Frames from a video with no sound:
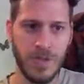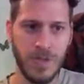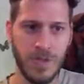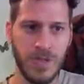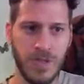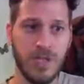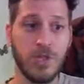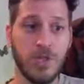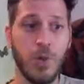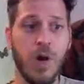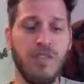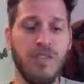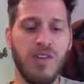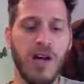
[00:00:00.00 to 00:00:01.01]
So
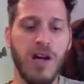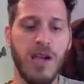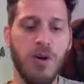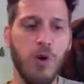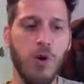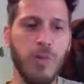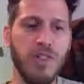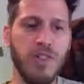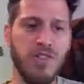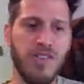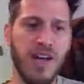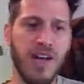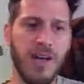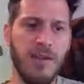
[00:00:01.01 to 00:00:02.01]
I'll open the
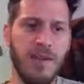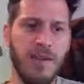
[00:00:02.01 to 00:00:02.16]
file.